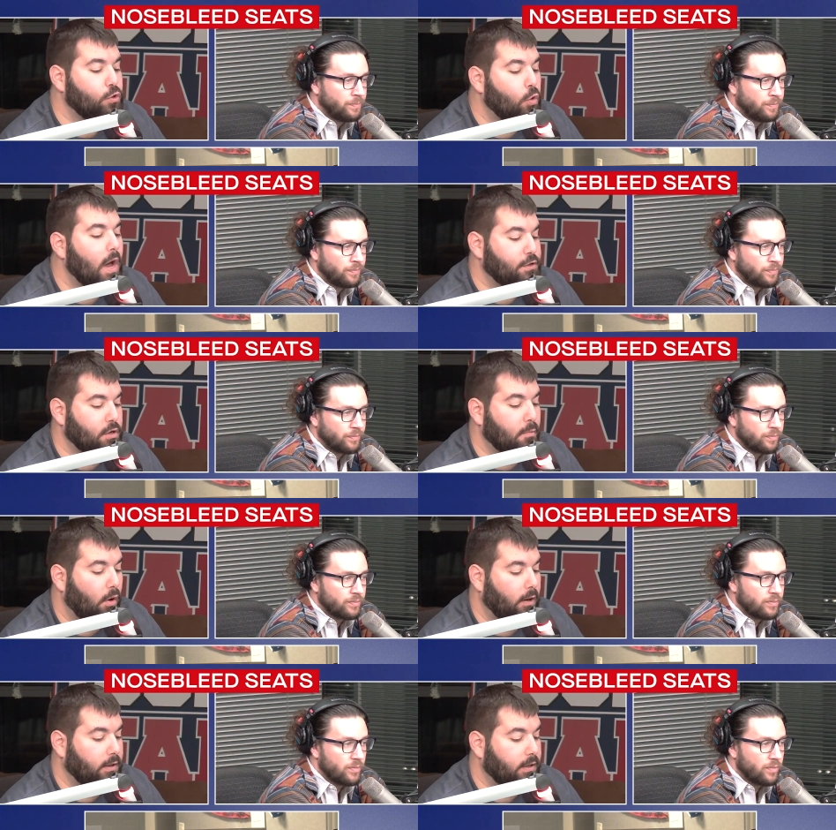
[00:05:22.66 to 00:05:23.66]
Speaker 1: question
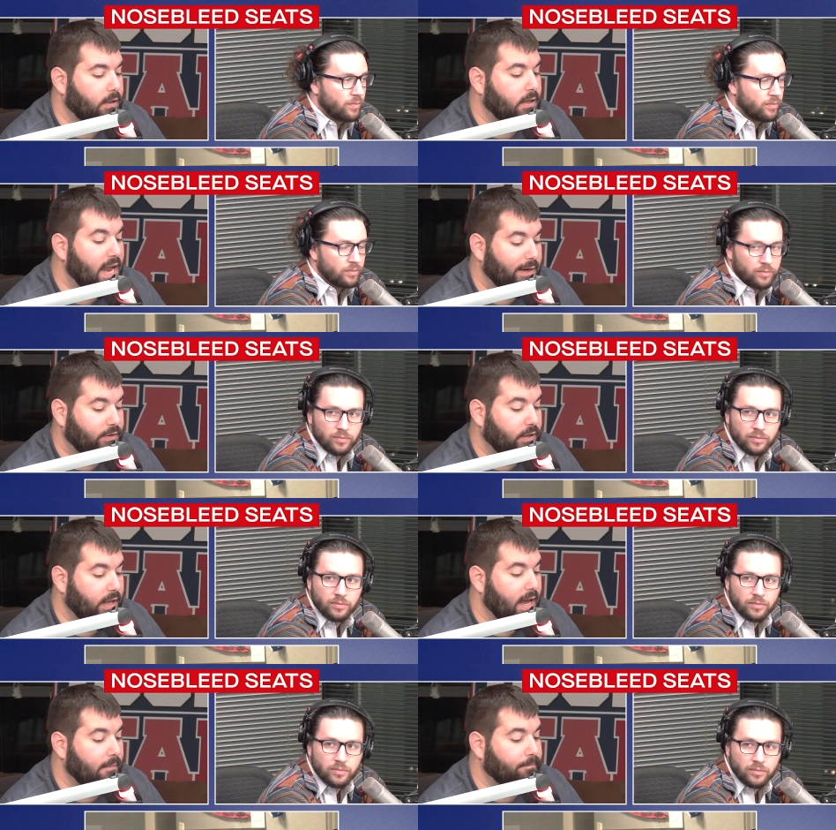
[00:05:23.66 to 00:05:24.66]
mark next to
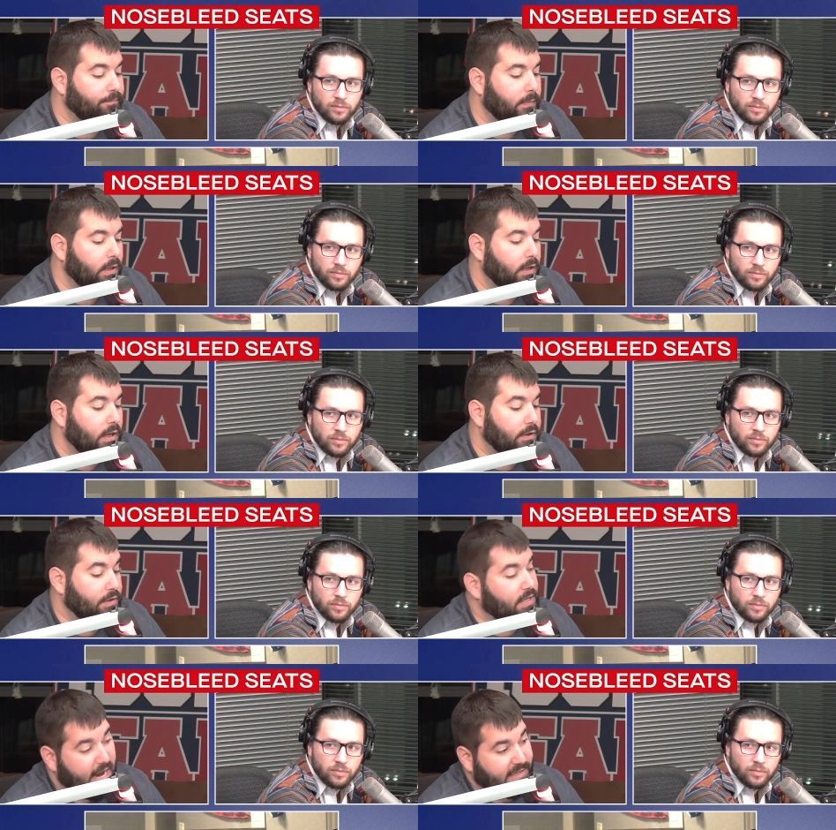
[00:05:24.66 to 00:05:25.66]
them, is
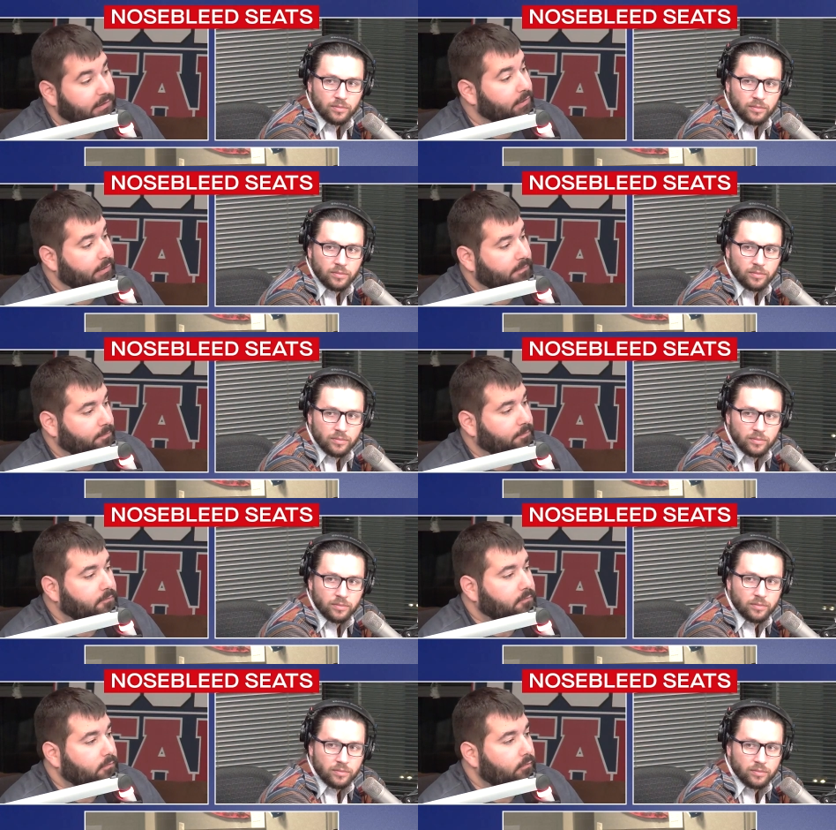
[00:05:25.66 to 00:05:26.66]
the Titans
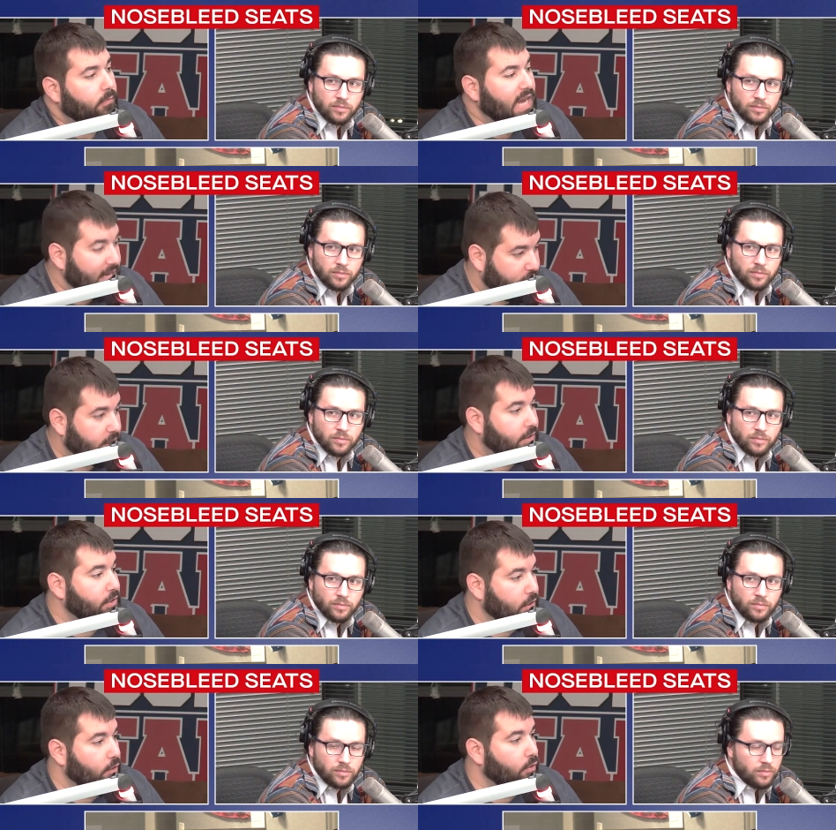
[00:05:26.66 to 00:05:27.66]
at
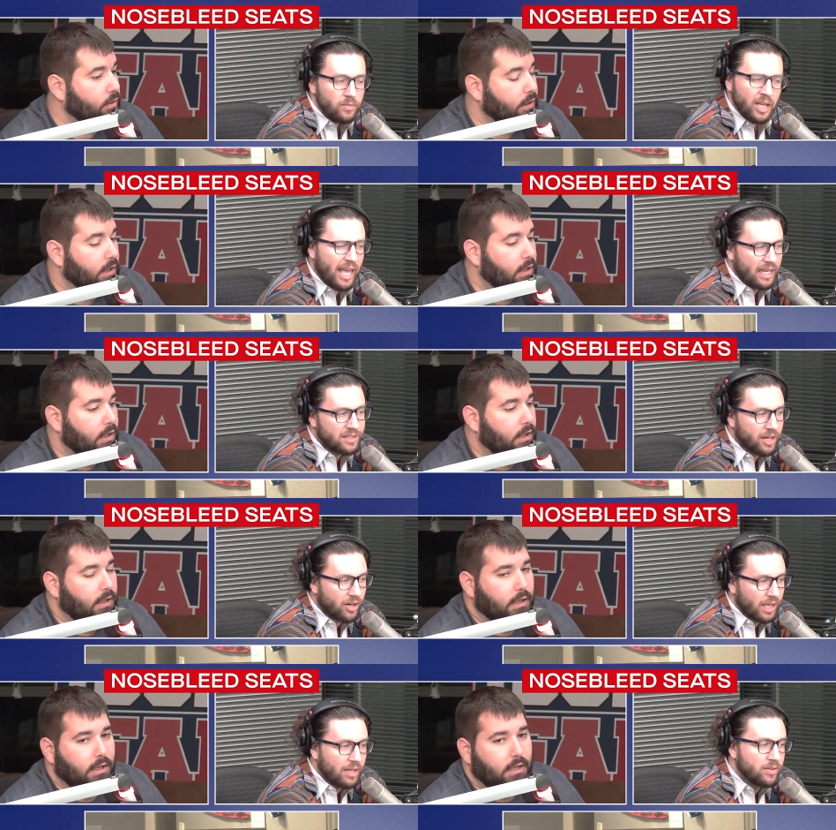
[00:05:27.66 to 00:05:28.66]
6-2.
Speaker 2: A
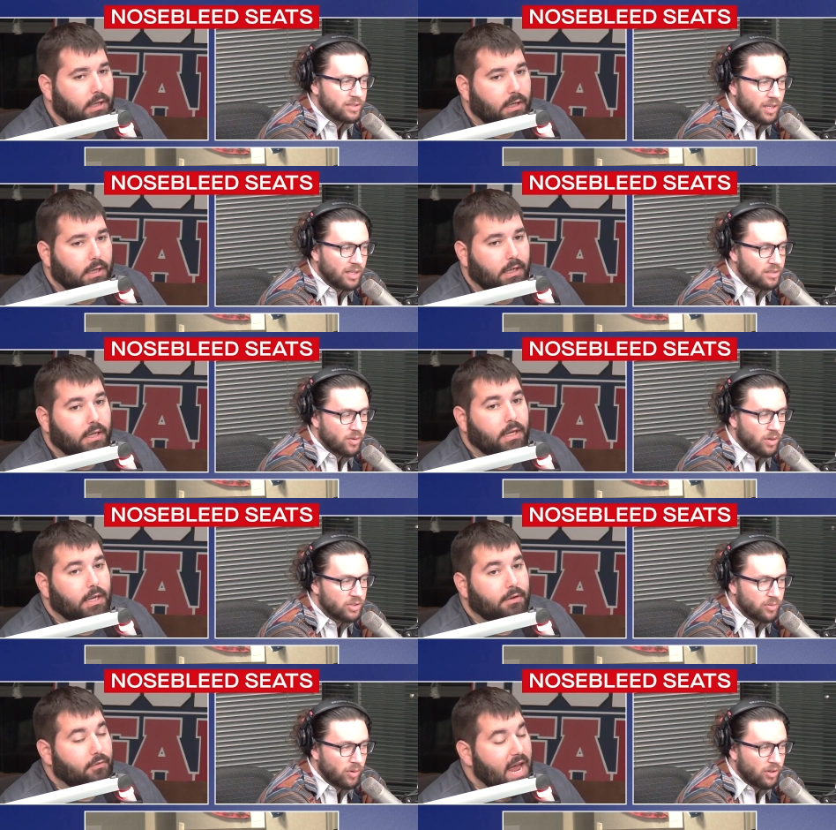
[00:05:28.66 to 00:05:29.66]
Derrick Henry size
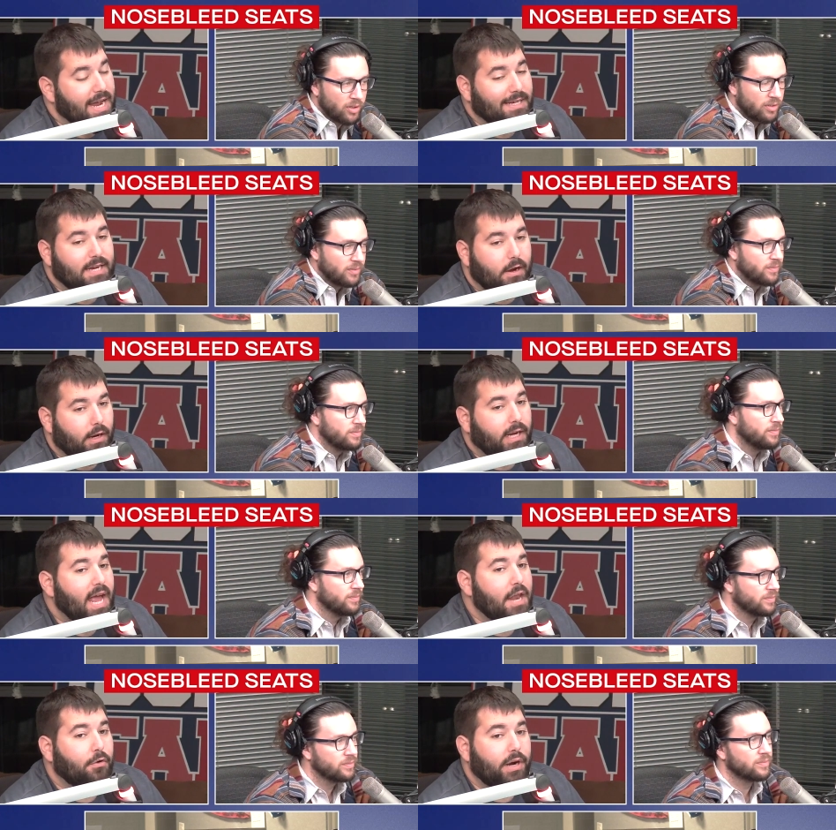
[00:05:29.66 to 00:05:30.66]
question mark?
Speaker 1: A Derrick
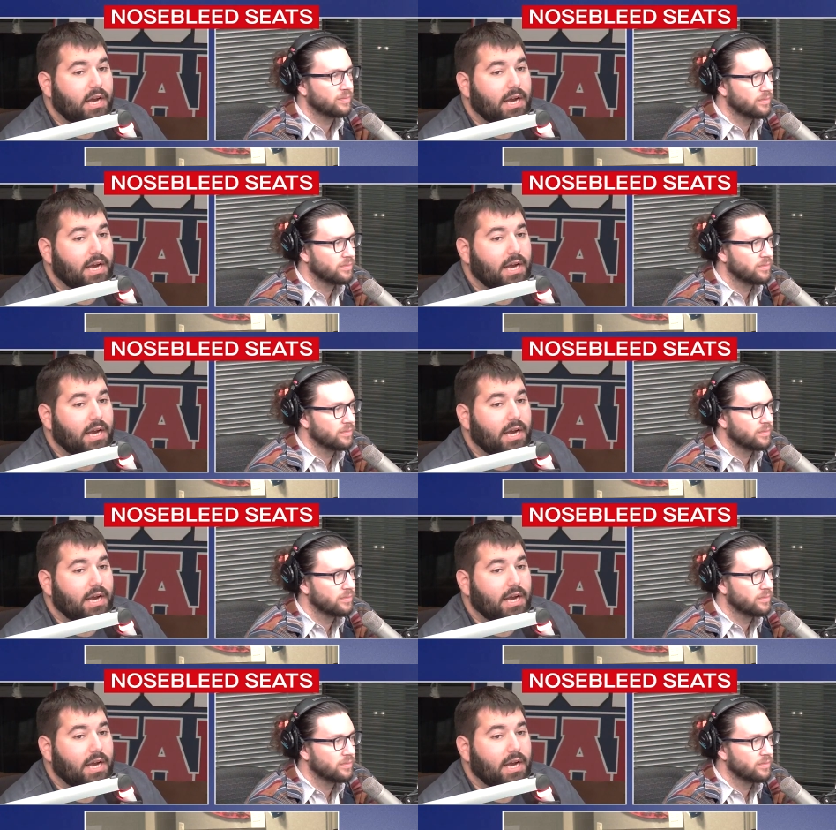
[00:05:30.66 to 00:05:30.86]
Henry